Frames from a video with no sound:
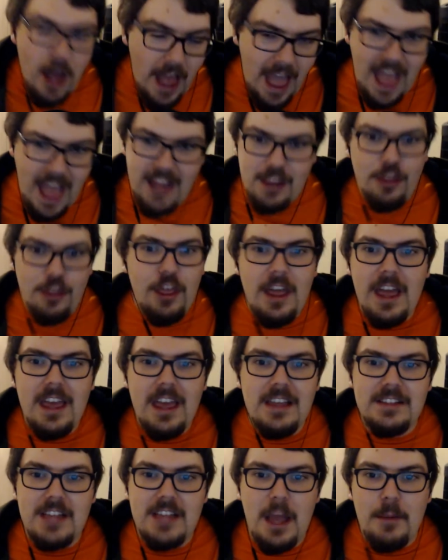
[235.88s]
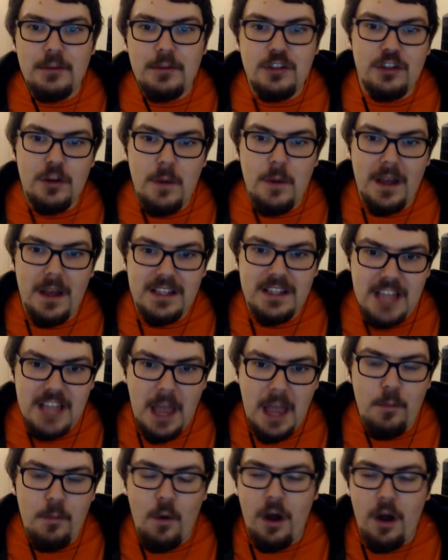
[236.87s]
Anything he's able to do
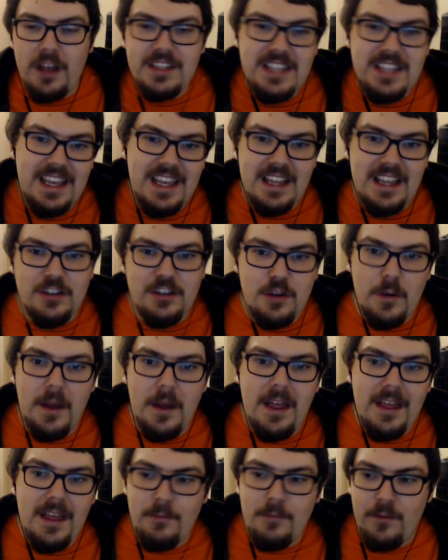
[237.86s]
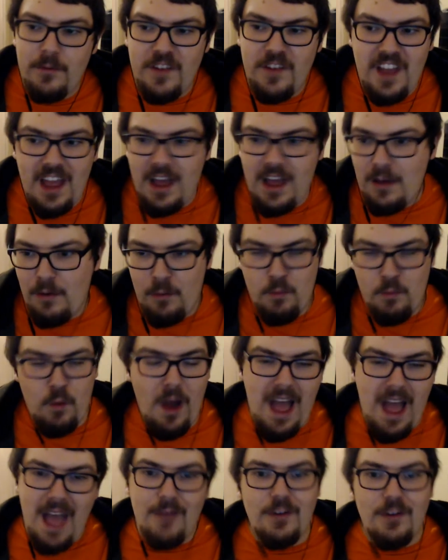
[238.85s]
escape-wise, he can do it via
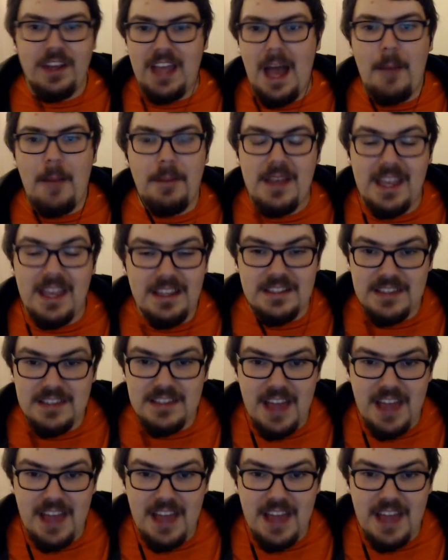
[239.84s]
whatever gap is